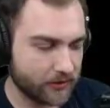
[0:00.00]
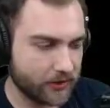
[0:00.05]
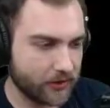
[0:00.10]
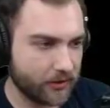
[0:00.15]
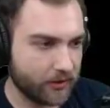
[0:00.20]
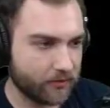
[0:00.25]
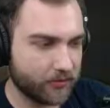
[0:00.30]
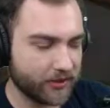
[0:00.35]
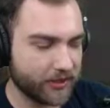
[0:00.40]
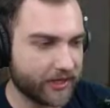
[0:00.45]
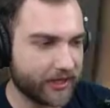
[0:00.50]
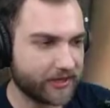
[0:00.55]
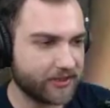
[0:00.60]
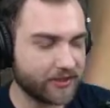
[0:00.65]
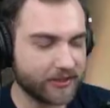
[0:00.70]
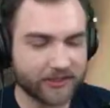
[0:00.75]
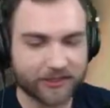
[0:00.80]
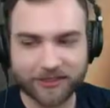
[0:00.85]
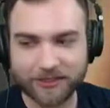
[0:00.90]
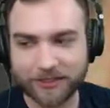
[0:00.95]
But as
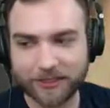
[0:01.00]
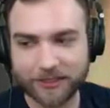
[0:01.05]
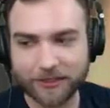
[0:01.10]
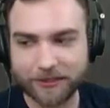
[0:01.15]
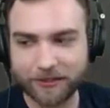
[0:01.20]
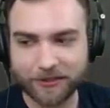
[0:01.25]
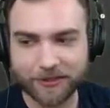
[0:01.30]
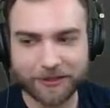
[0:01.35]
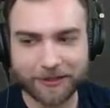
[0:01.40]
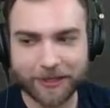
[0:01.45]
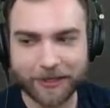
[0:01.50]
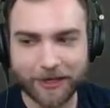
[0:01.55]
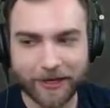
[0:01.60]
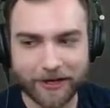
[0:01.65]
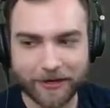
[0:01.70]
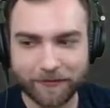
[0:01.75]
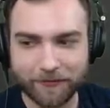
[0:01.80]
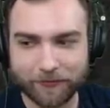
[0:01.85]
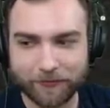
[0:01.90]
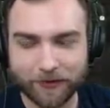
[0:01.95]
you can see, using the
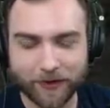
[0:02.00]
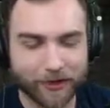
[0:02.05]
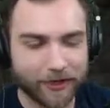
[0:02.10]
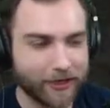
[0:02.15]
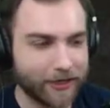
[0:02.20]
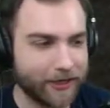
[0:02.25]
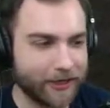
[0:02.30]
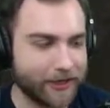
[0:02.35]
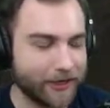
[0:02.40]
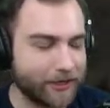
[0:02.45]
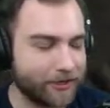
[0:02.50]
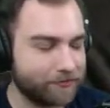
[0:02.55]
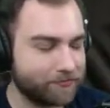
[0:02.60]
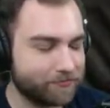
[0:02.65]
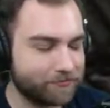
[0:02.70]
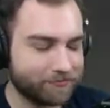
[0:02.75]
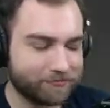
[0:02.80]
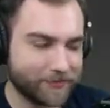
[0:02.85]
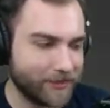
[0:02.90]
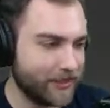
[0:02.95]
knife,
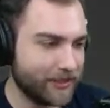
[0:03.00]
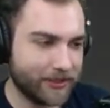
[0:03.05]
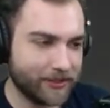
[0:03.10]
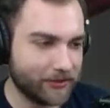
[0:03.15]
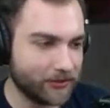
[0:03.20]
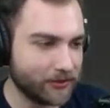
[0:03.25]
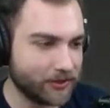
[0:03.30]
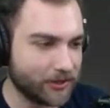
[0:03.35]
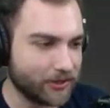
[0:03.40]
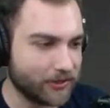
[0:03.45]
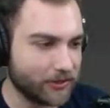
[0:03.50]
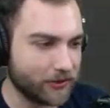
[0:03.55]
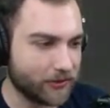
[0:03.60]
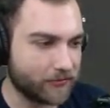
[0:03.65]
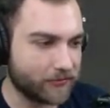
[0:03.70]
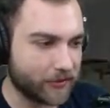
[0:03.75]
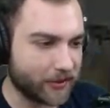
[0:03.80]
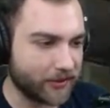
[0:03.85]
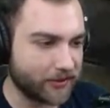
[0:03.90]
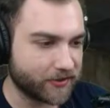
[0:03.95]
you can deal
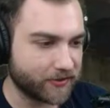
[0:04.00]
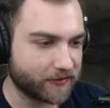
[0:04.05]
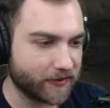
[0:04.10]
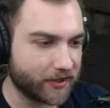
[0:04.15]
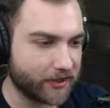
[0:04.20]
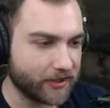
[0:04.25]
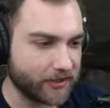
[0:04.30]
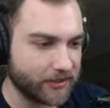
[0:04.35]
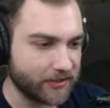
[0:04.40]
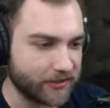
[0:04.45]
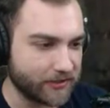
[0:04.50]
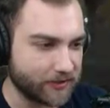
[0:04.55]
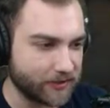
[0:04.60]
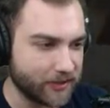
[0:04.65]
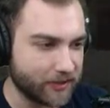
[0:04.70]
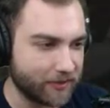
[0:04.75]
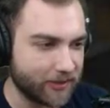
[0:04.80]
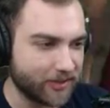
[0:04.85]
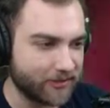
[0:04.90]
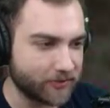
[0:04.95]
with Krauser very easily.
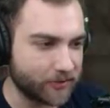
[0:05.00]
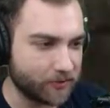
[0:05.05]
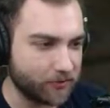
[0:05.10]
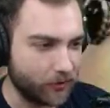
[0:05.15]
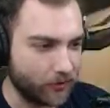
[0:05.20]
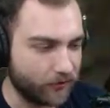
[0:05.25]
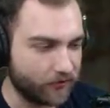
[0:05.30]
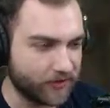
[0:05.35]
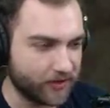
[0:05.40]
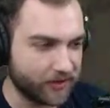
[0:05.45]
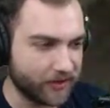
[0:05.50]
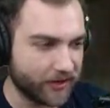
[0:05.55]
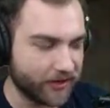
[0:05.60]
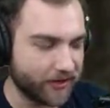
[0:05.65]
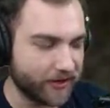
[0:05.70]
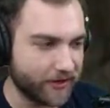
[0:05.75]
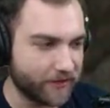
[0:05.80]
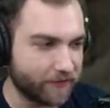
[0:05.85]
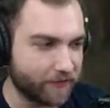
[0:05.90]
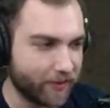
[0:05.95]
He basically moves into the
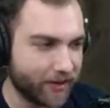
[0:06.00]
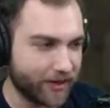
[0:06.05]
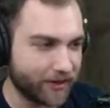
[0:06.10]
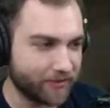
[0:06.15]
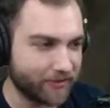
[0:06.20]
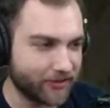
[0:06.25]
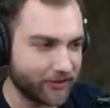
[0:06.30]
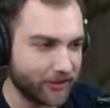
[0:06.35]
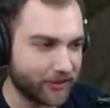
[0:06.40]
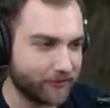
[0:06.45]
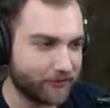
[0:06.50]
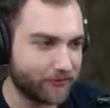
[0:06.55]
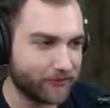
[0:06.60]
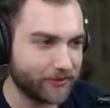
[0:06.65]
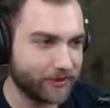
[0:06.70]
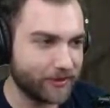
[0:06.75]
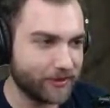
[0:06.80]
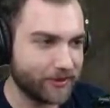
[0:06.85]
knife by himself.